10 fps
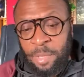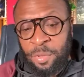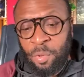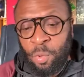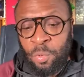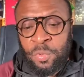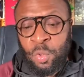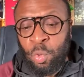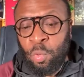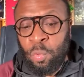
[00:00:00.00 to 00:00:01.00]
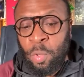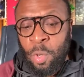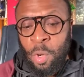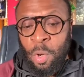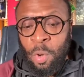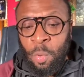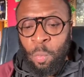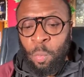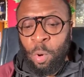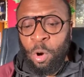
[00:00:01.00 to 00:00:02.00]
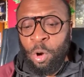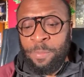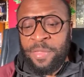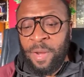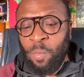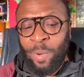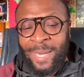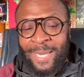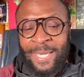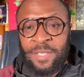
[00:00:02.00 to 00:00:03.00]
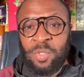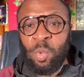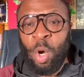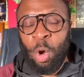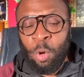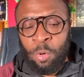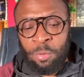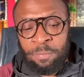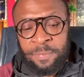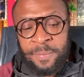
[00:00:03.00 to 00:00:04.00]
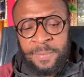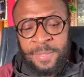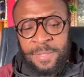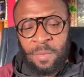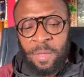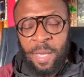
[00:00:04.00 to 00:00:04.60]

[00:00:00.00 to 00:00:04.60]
are those who worm their way into homes